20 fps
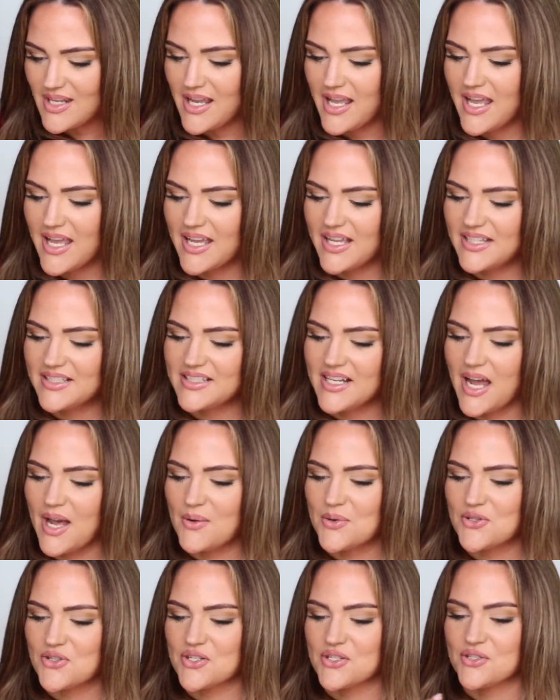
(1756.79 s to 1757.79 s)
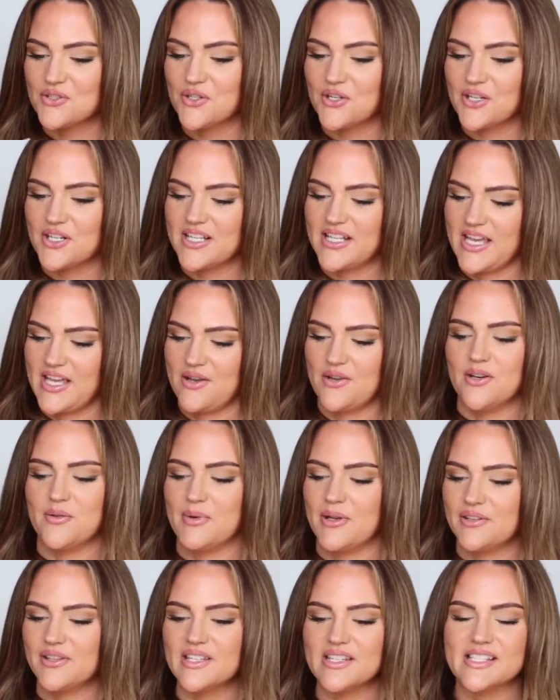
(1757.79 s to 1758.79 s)
and I was just nerding out
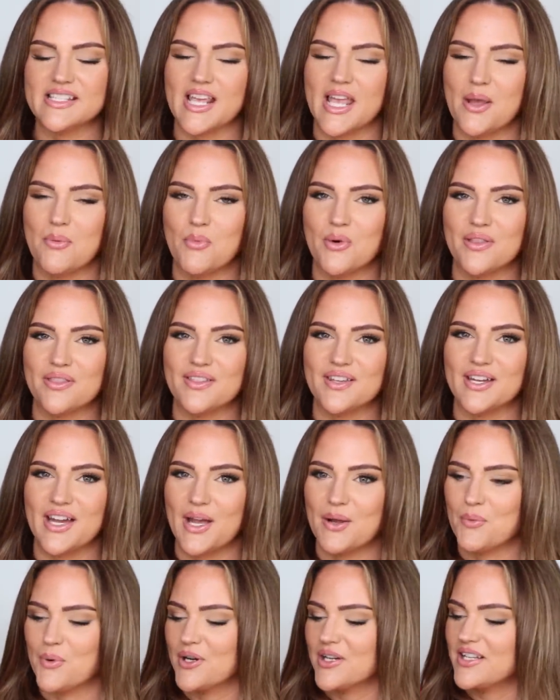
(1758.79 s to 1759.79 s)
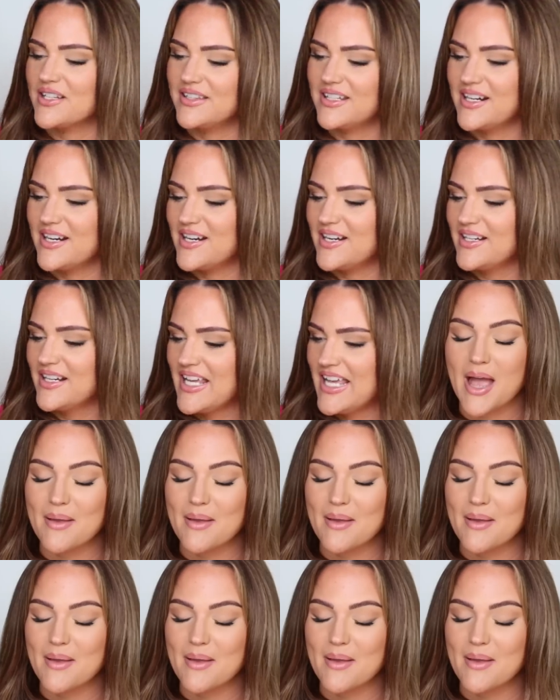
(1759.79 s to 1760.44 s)
about this game with the guy working there.